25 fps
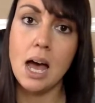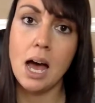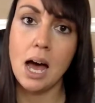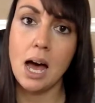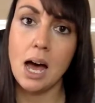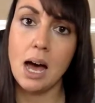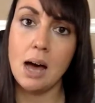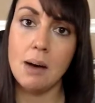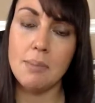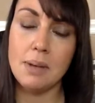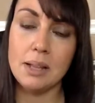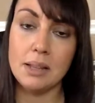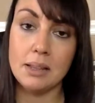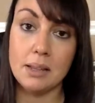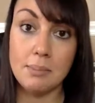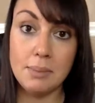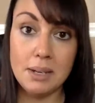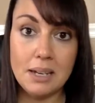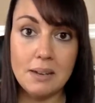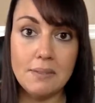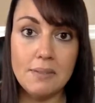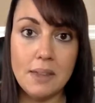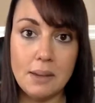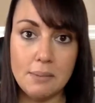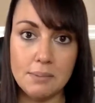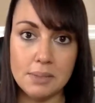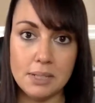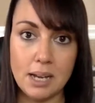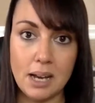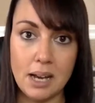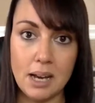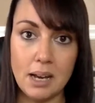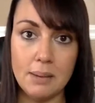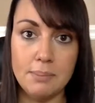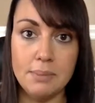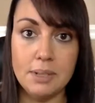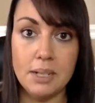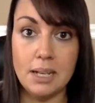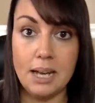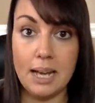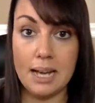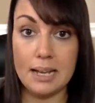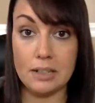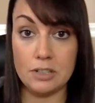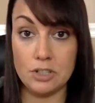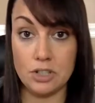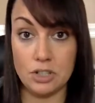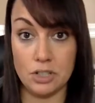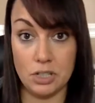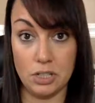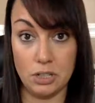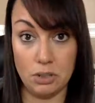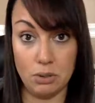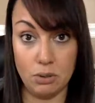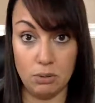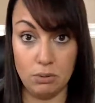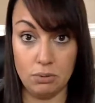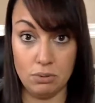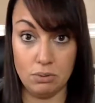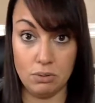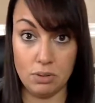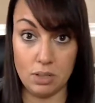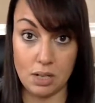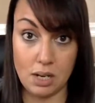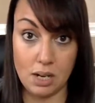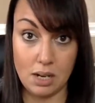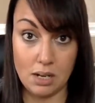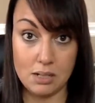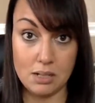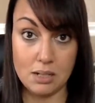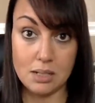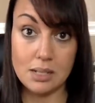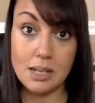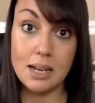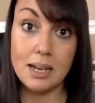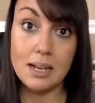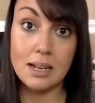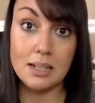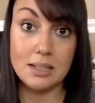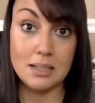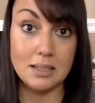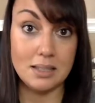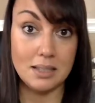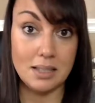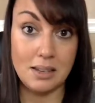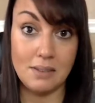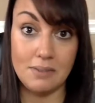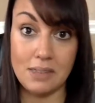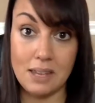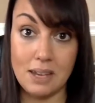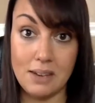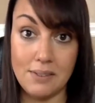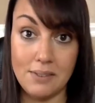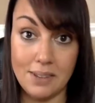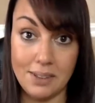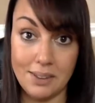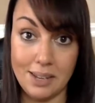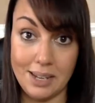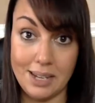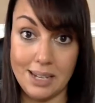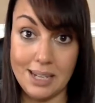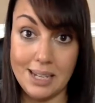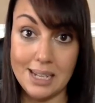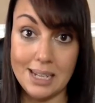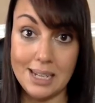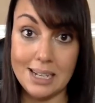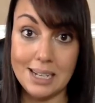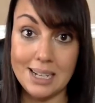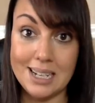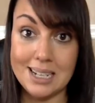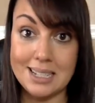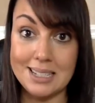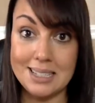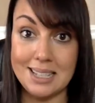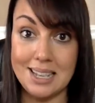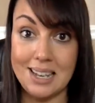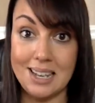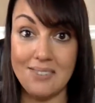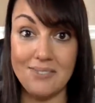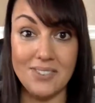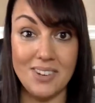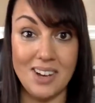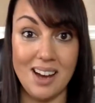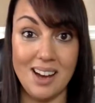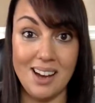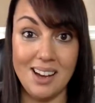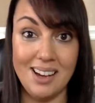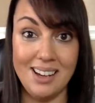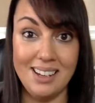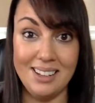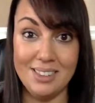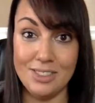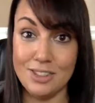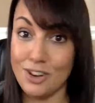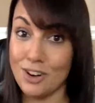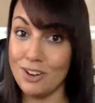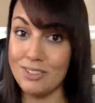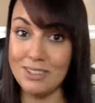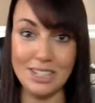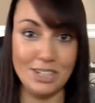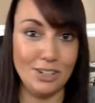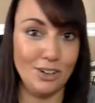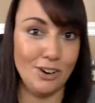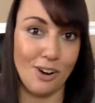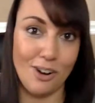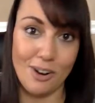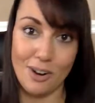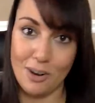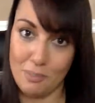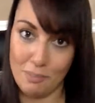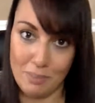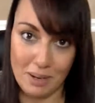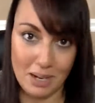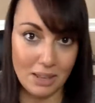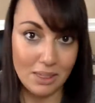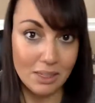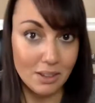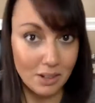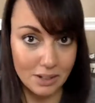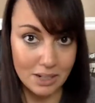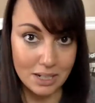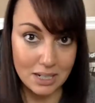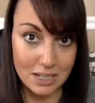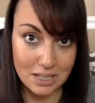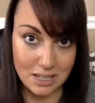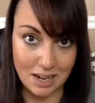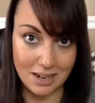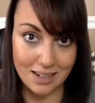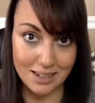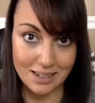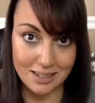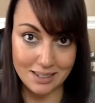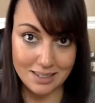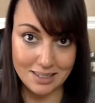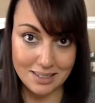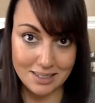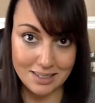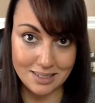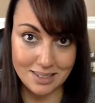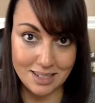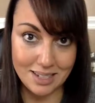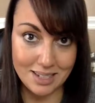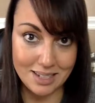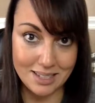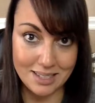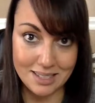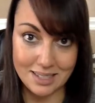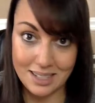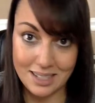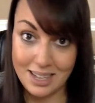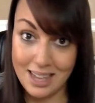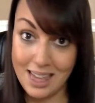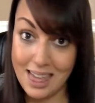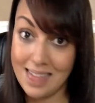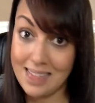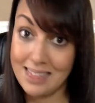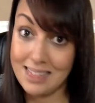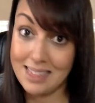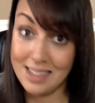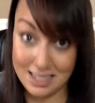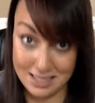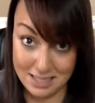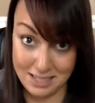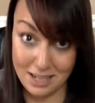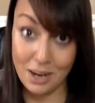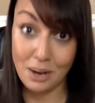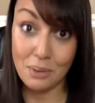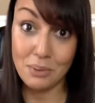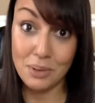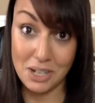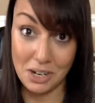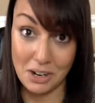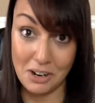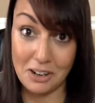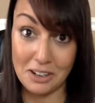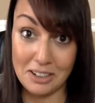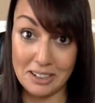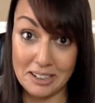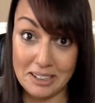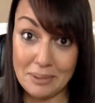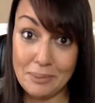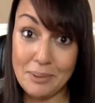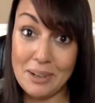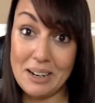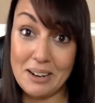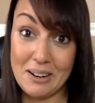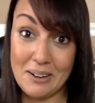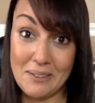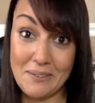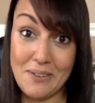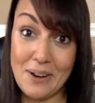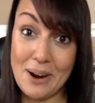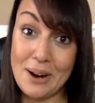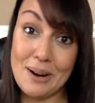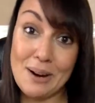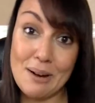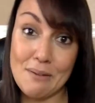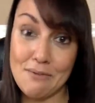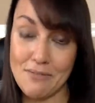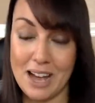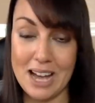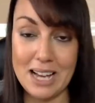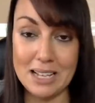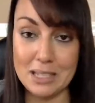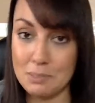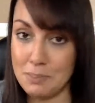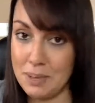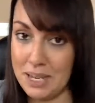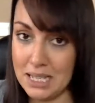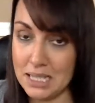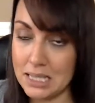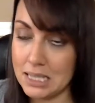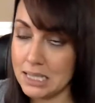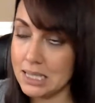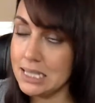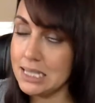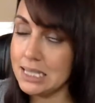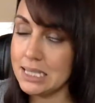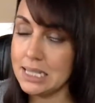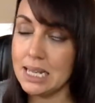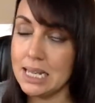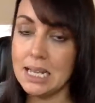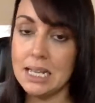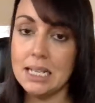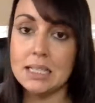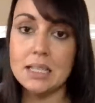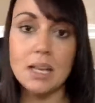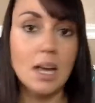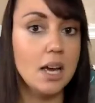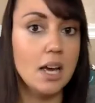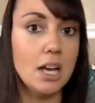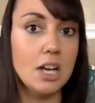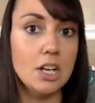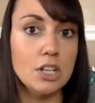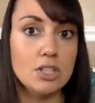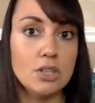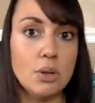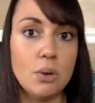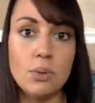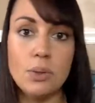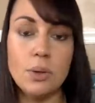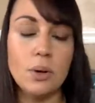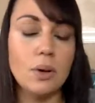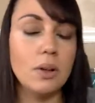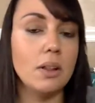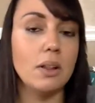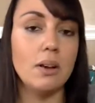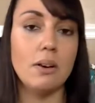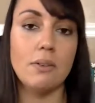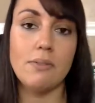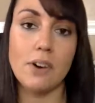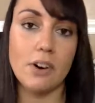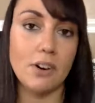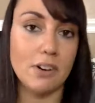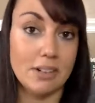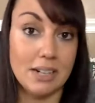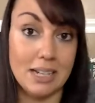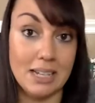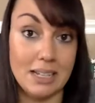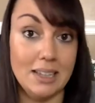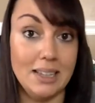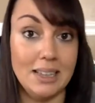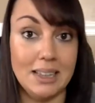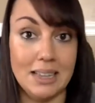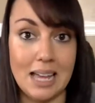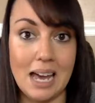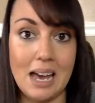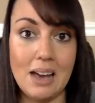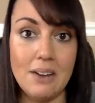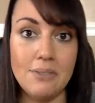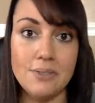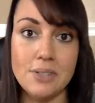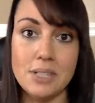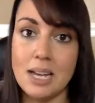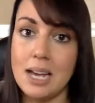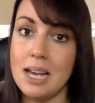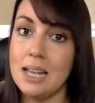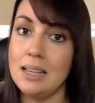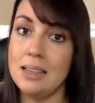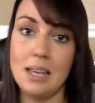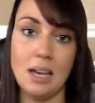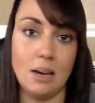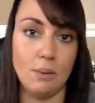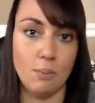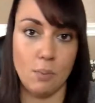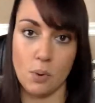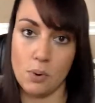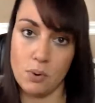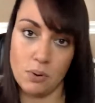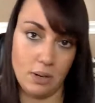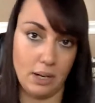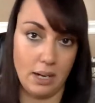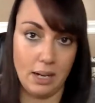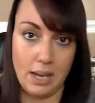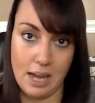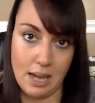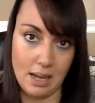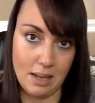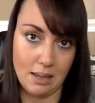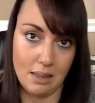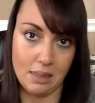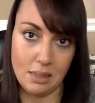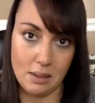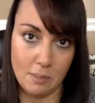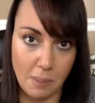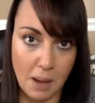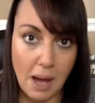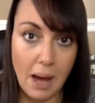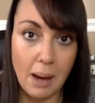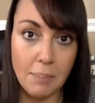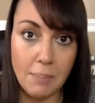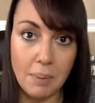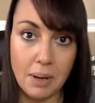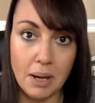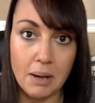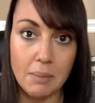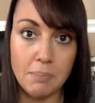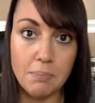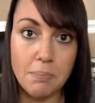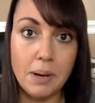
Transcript: Let me give them time to actually go through the content and see if they even like it. Because if not, they're already gone by 30 seconds because that's how we are. We are very fast paced these days. So they'll have already left and they won't get the pop-up.